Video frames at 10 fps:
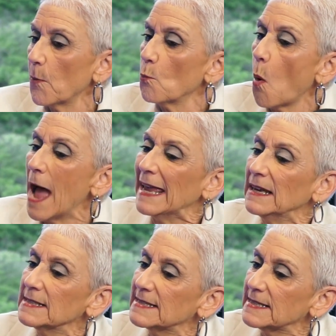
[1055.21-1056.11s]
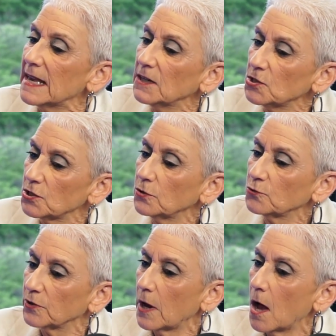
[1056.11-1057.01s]
why it is setting
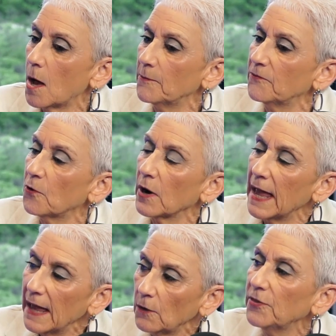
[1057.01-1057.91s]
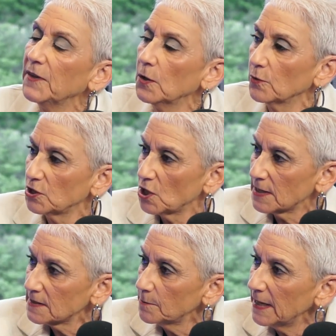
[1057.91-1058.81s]
children up for a healthier
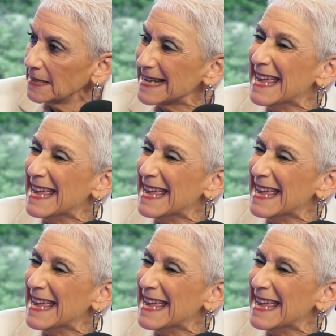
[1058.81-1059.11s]
adjustment,